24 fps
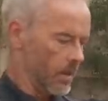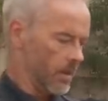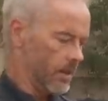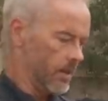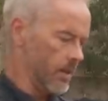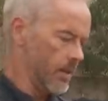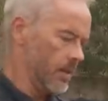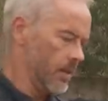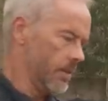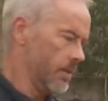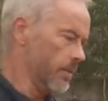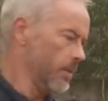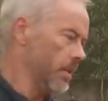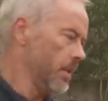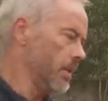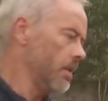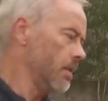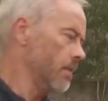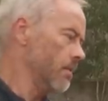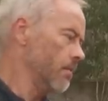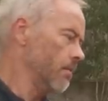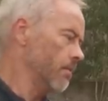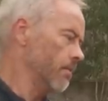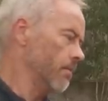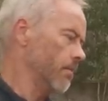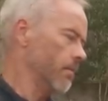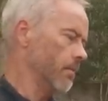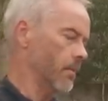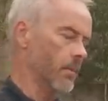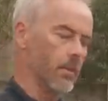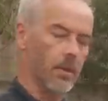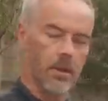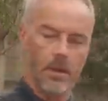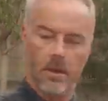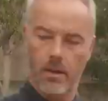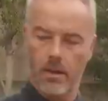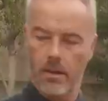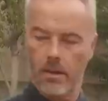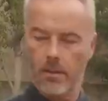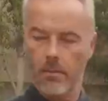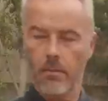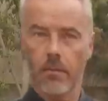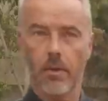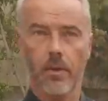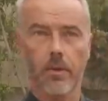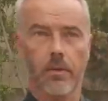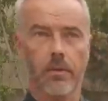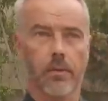It's nice made,
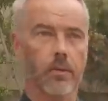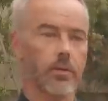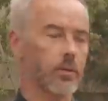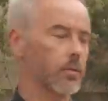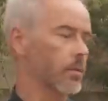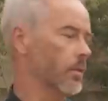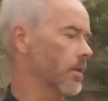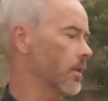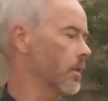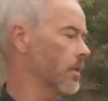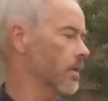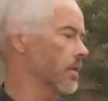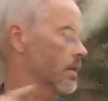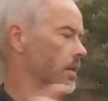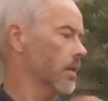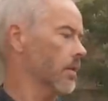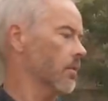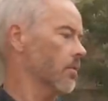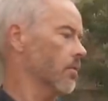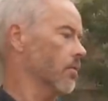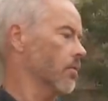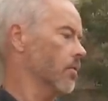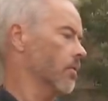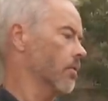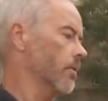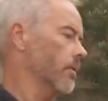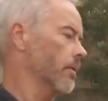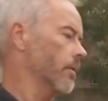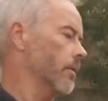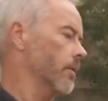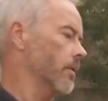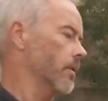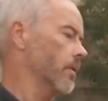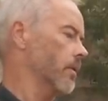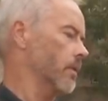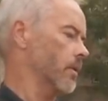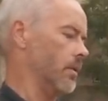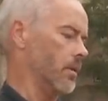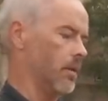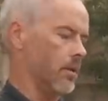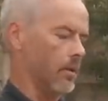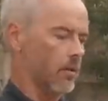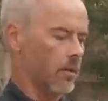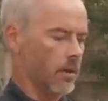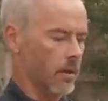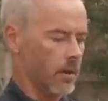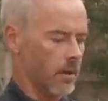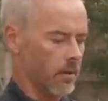but of course with this arrow quiver you
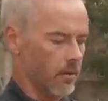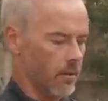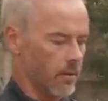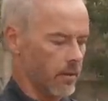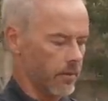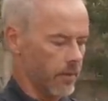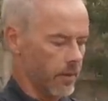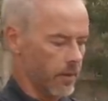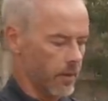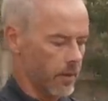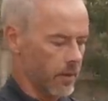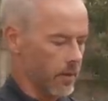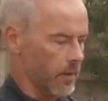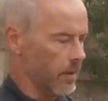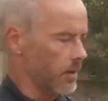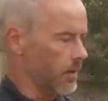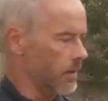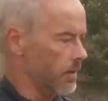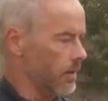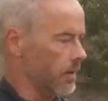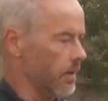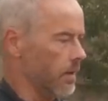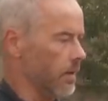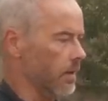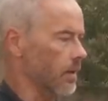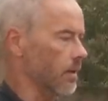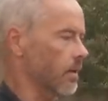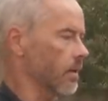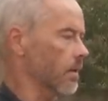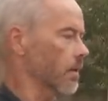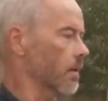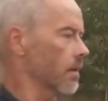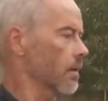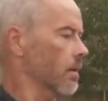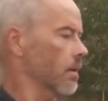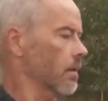can only fit these standard